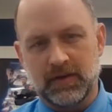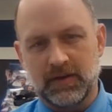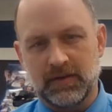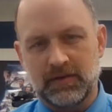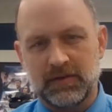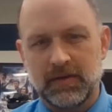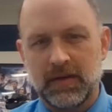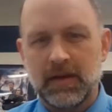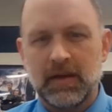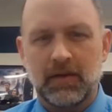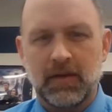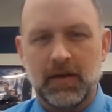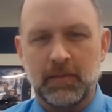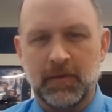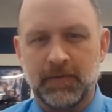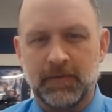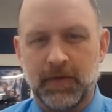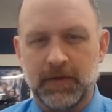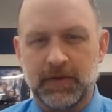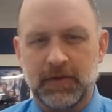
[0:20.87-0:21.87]
and it's a lot
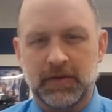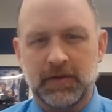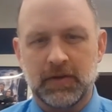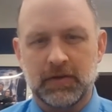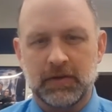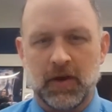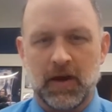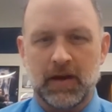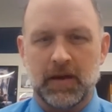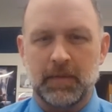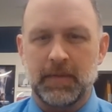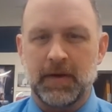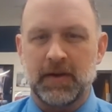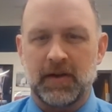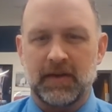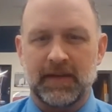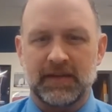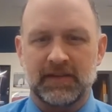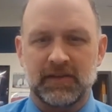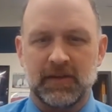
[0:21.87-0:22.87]
more fun to talk about
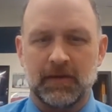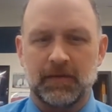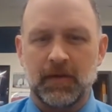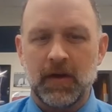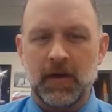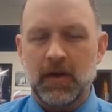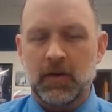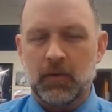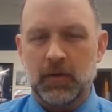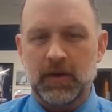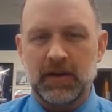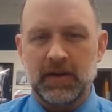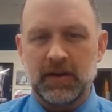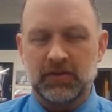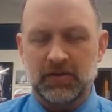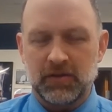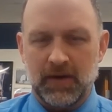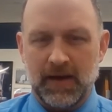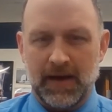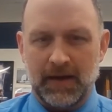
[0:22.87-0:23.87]
all that stuff when
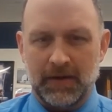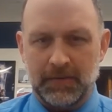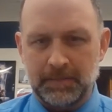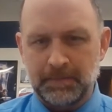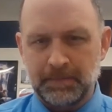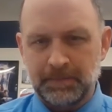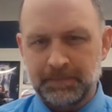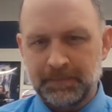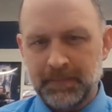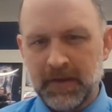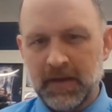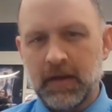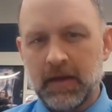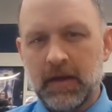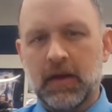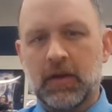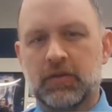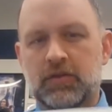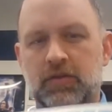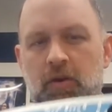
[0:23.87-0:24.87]
he's around.
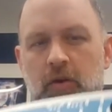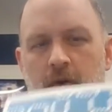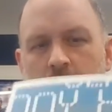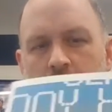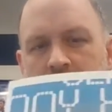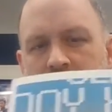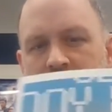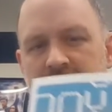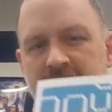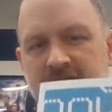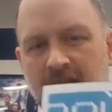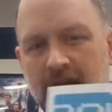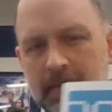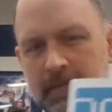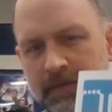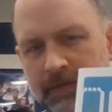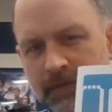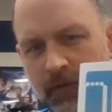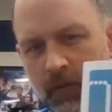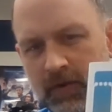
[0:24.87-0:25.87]
So the
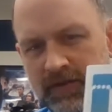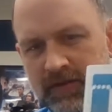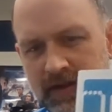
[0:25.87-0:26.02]
assignment for